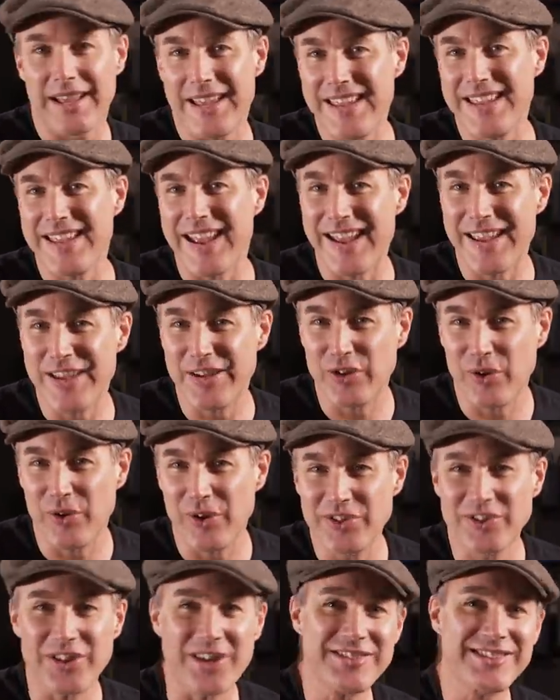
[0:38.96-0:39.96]
Hey, how you
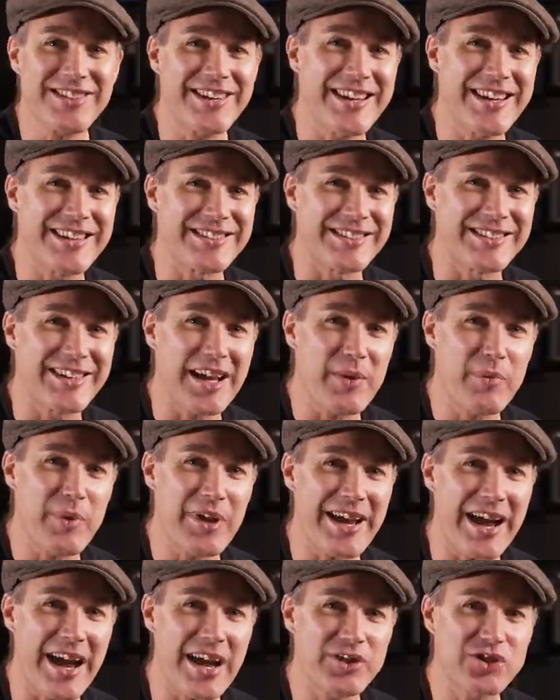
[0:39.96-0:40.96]
doing? Justin here. Today
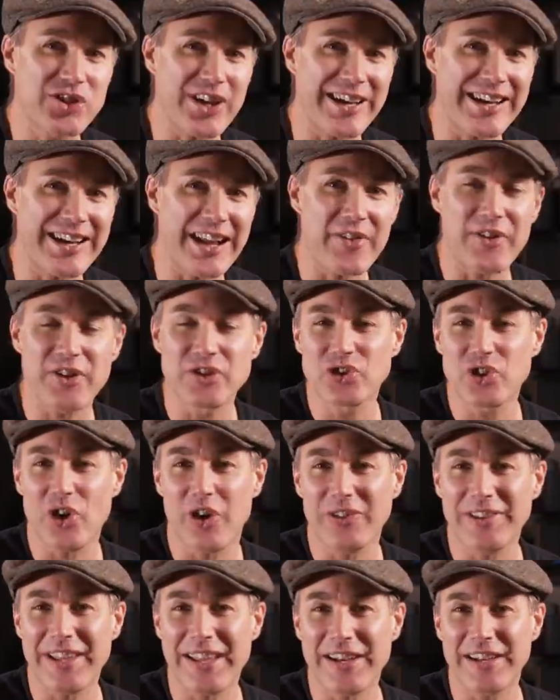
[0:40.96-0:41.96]
we are checking out the
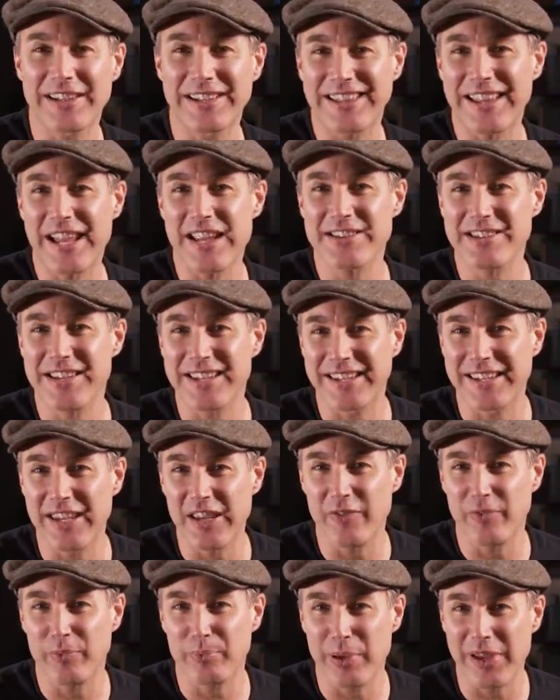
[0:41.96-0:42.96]
John Lennon classic
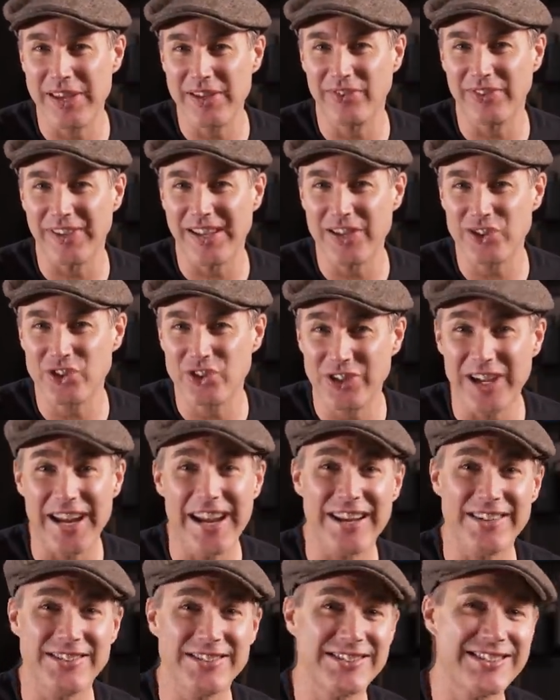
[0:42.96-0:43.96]
Give Peace a
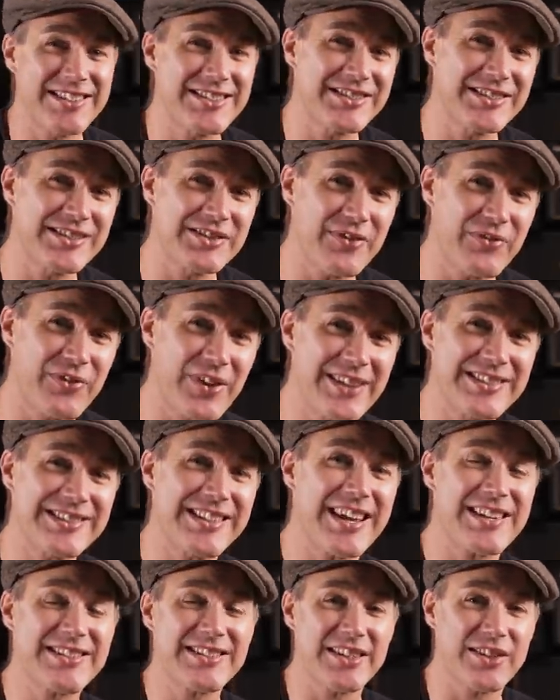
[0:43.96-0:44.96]
Chance. This is a
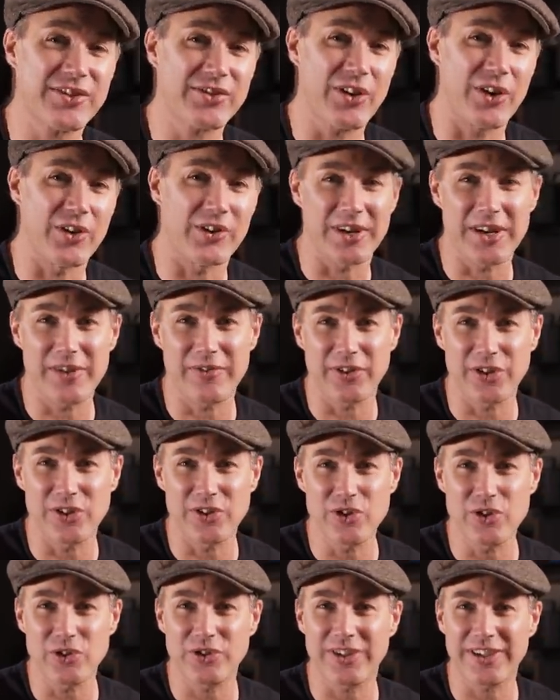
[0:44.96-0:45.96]
fantastic song. If you're
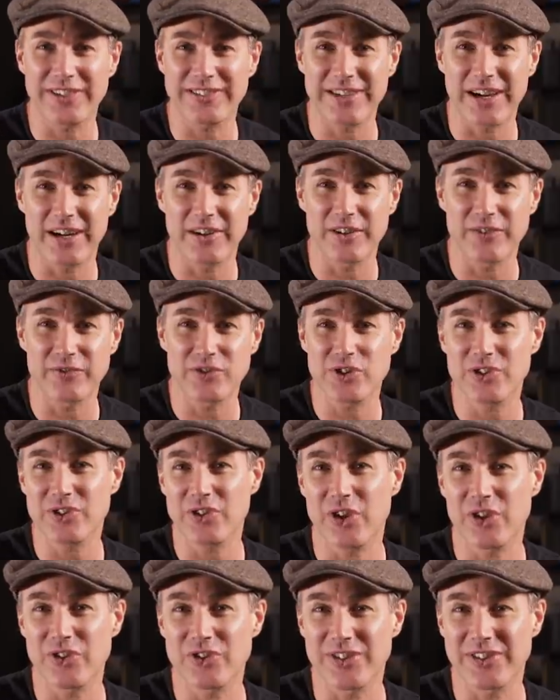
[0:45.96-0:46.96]
new to guitar and you've
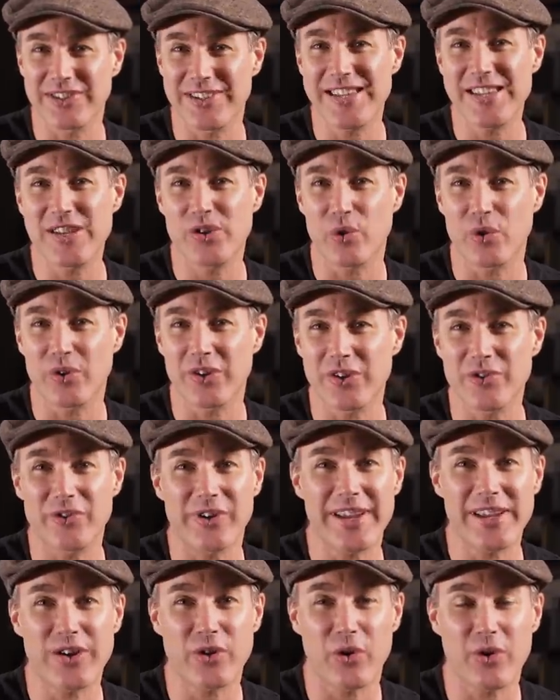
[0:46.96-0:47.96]
just learned your D chord and
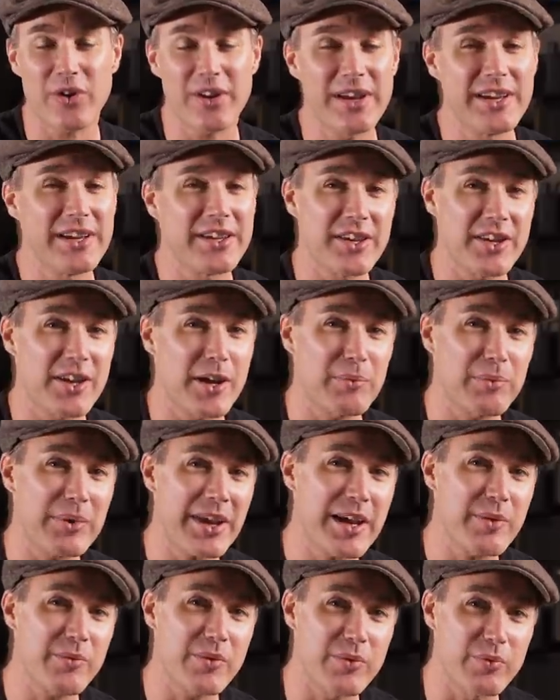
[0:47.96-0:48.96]
your A chord, you can
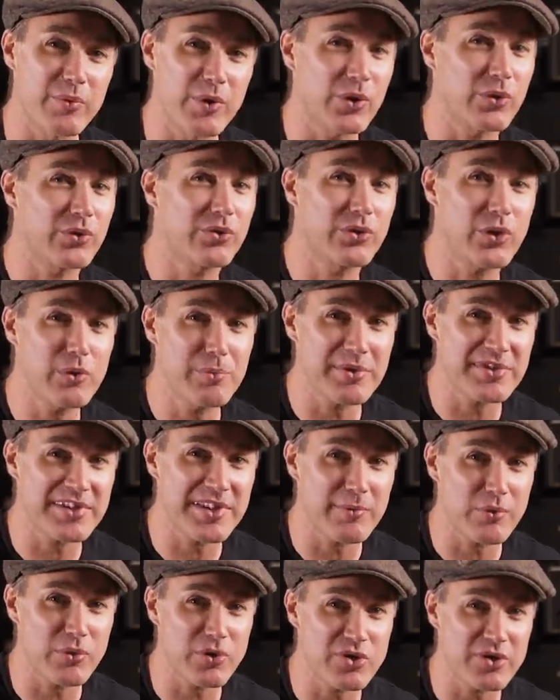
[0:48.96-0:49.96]
play it with real super
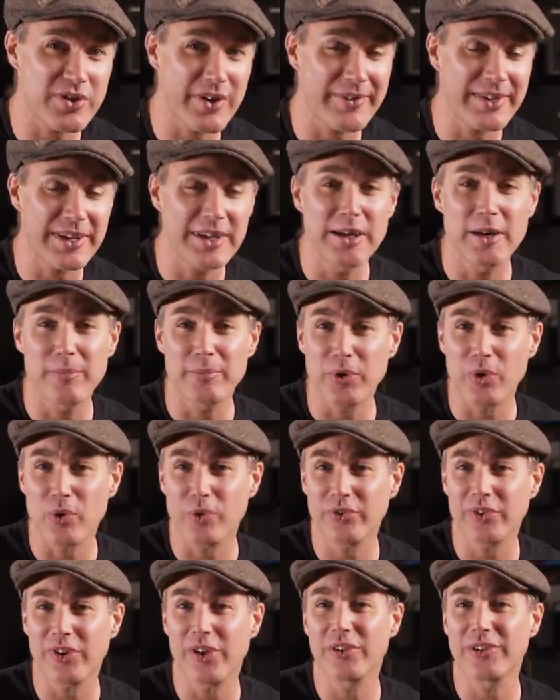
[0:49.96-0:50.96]
simple strumming, but
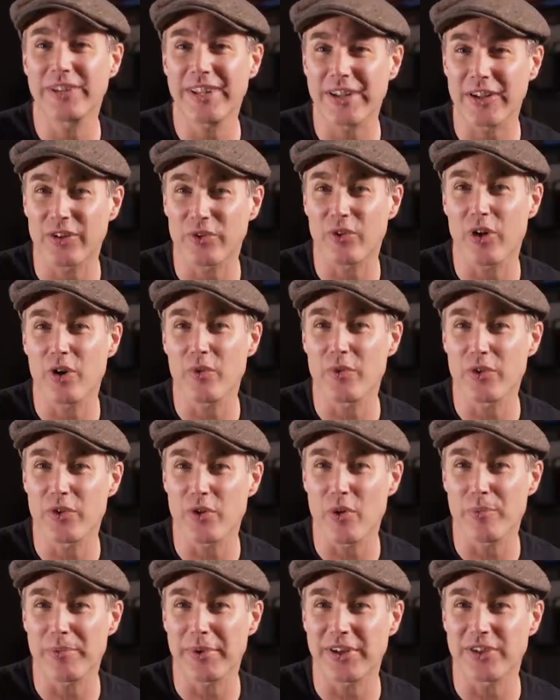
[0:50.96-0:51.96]
also let it grow with
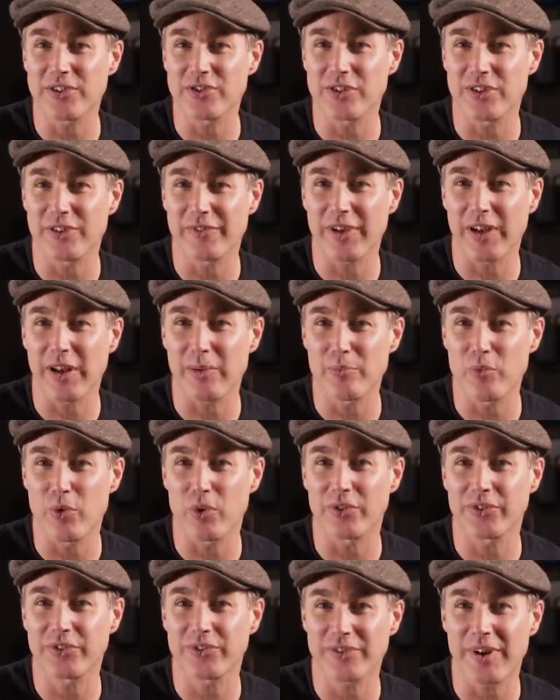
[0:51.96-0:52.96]
you a bit as you develop
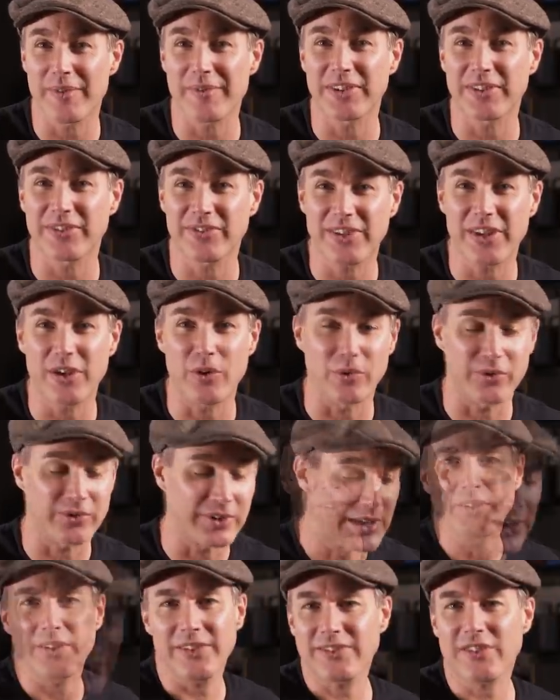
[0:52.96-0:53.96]
more strumming
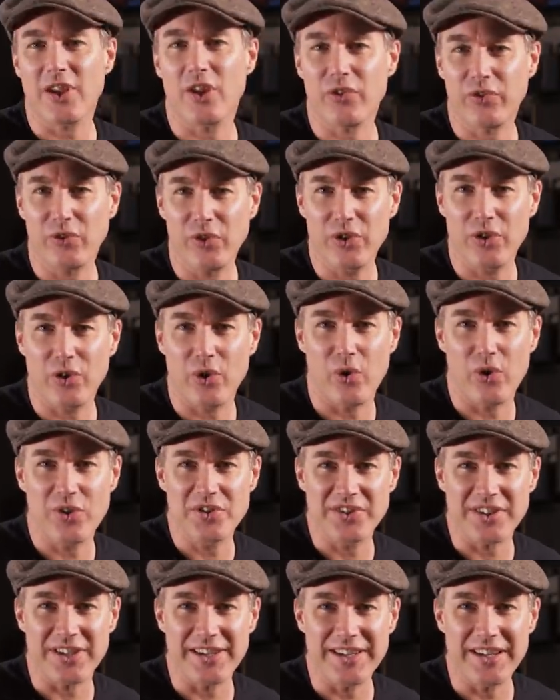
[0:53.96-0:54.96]
skills. So let's go through the
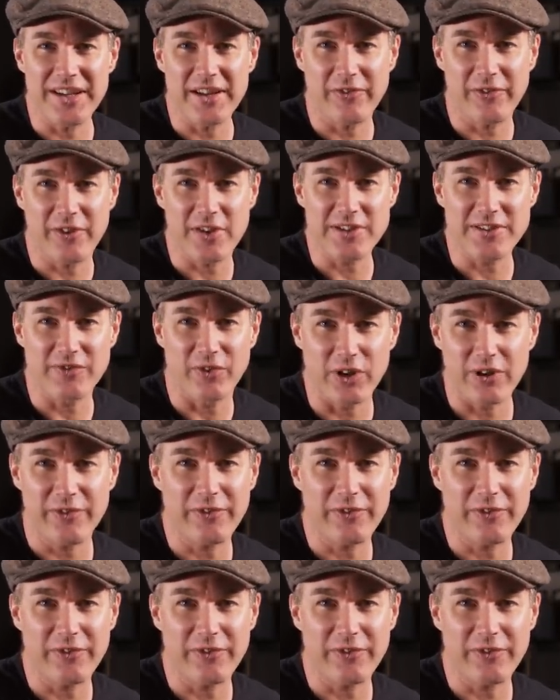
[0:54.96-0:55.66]
chords that you need first of all.